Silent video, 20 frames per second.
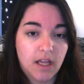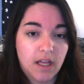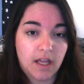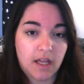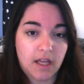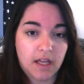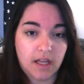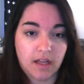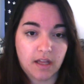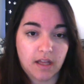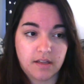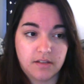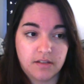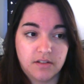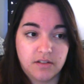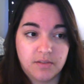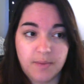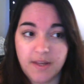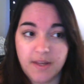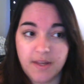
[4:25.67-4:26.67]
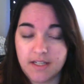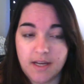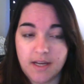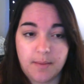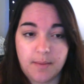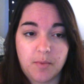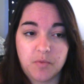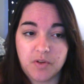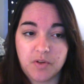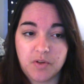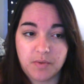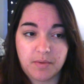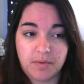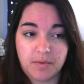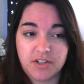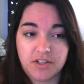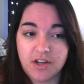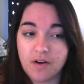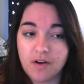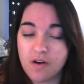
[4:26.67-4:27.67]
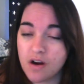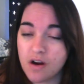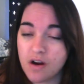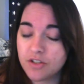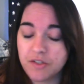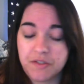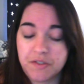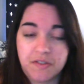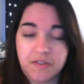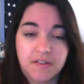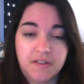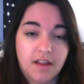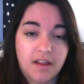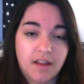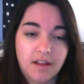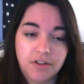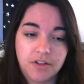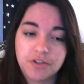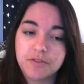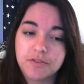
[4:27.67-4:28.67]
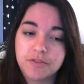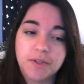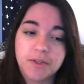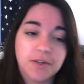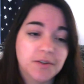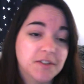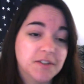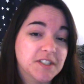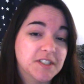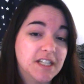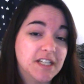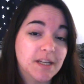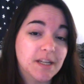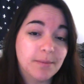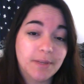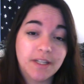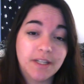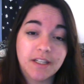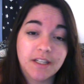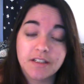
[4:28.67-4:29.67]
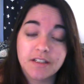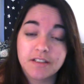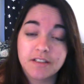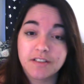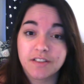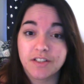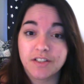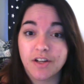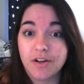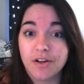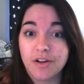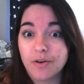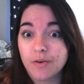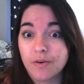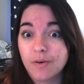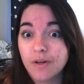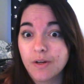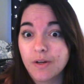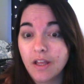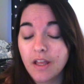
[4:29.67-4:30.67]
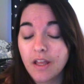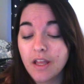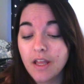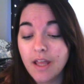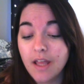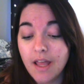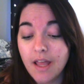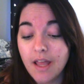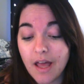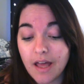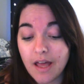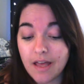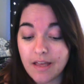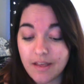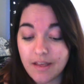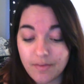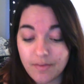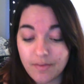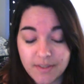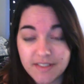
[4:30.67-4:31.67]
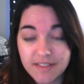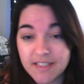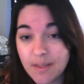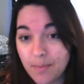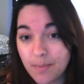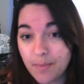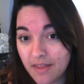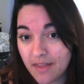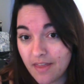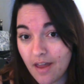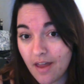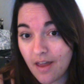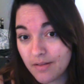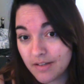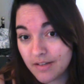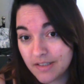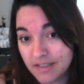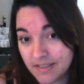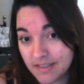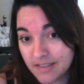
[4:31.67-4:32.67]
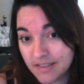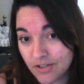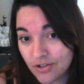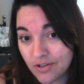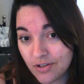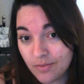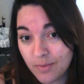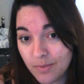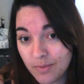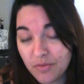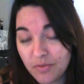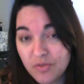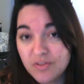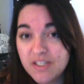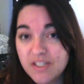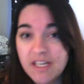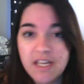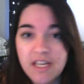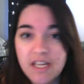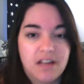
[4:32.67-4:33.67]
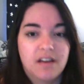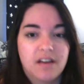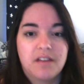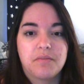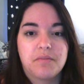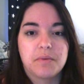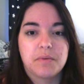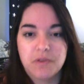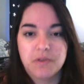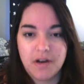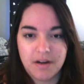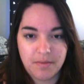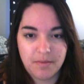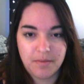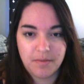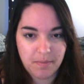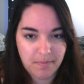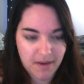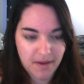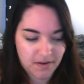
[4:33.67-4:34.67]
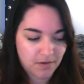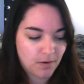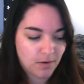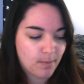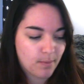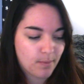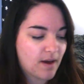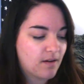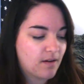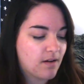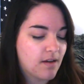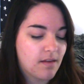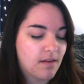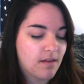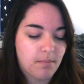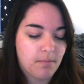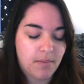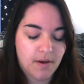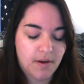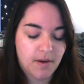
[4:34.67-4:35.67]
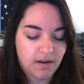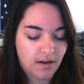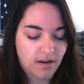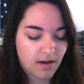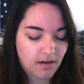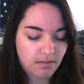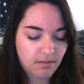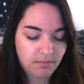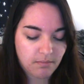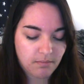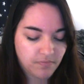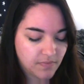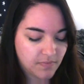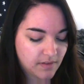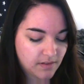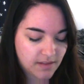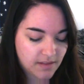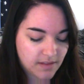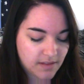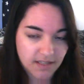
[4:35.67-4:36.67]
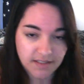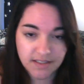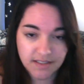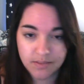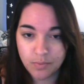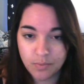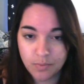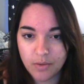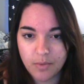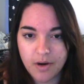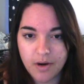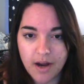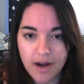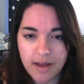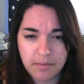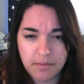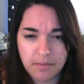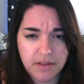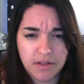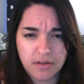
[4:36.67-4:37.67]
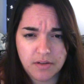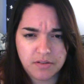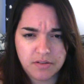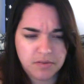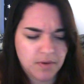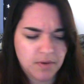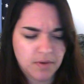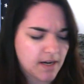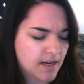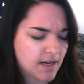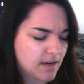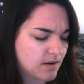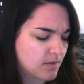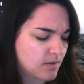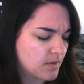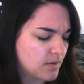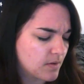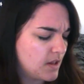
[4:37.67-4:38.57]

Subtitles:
And by the time I'm done with my shower, I just want to go to sleep. So I have been skipping that section of my routine. I've been trying to be better about it, but that's where we're at with those right now.